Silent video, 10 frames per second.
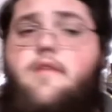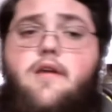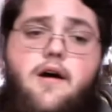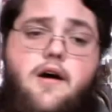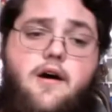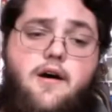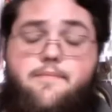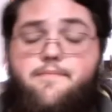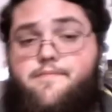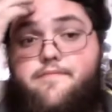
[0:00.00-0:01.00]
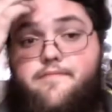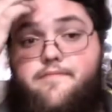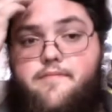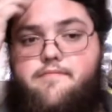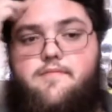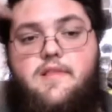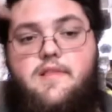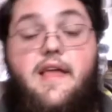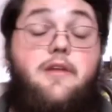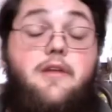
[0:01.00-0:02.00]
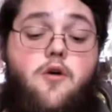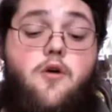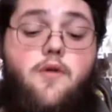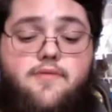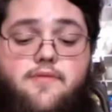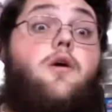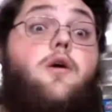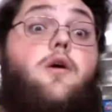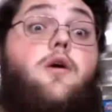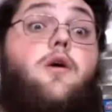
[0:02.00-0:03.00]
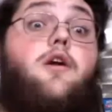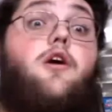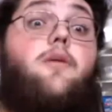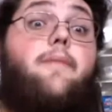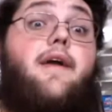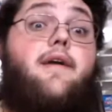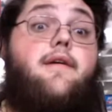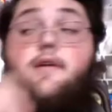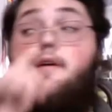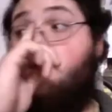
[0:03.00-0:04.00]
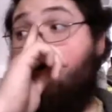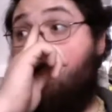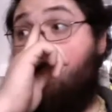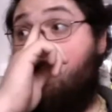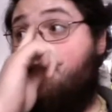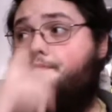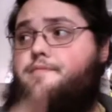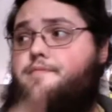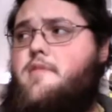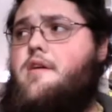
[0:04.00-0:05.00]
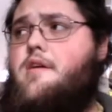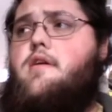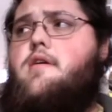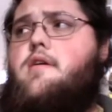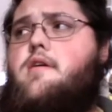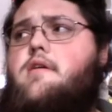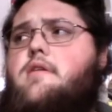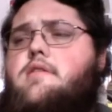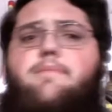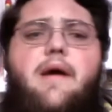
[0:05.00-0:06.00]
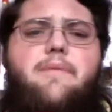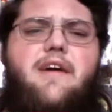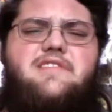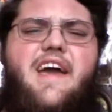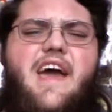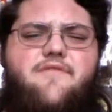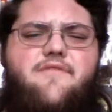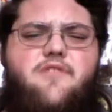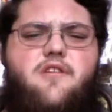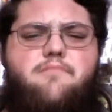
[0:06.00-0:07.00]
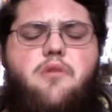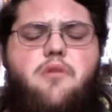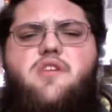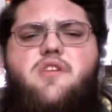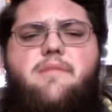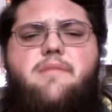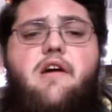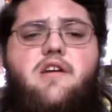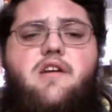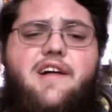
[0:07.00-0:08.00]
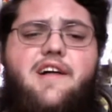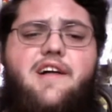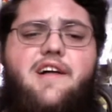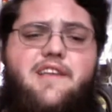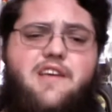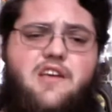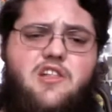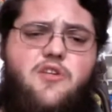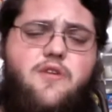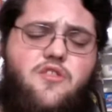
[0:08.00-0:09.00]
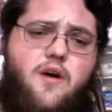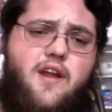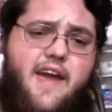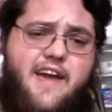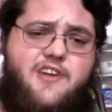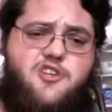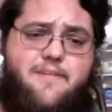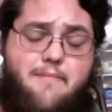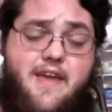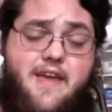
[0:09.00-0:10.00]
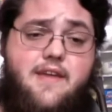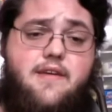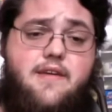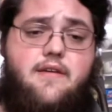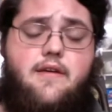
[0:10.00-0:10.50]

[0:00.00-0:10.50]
Um, Let me know, and that's the one I'll make. Um, the pipe racks I have are both the American style, including the one I actually made.